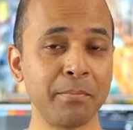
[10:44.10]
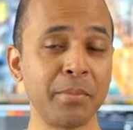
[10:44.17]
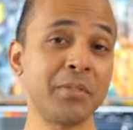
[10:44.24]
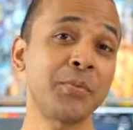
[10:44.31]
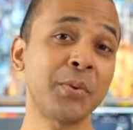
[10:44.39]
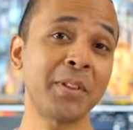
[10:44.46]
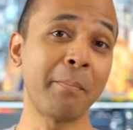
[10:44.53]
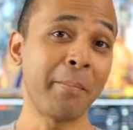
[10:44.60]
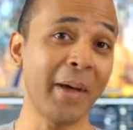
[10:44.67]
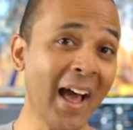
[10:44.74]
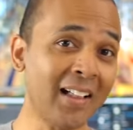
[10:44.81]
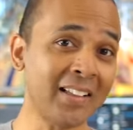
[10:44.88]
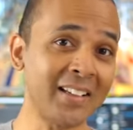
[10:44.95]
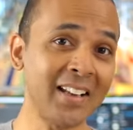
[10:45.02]
but for the
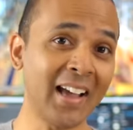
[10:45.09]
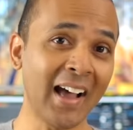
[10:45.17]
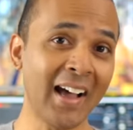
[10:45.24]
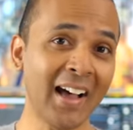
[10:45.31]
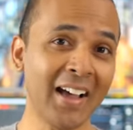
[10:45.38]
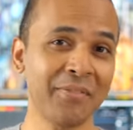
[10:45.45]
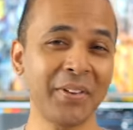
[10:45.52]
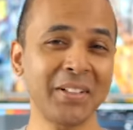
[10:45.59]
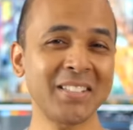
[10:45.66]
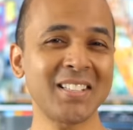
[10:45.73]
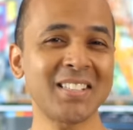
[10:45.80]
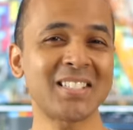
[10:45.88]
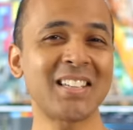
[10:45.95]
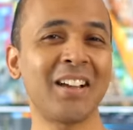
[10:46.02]
ballad, I felt
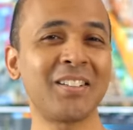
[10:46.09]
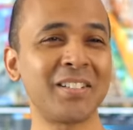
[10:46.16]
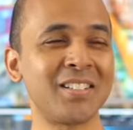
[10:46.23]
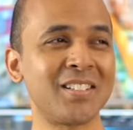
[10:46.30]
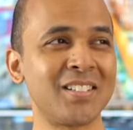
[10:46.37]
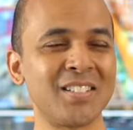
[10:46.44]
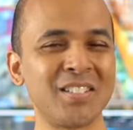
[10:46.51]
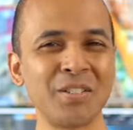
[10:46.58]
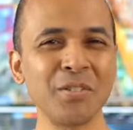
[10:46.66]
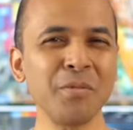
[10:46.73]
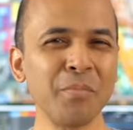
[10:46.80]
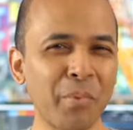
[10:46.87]
it sounded too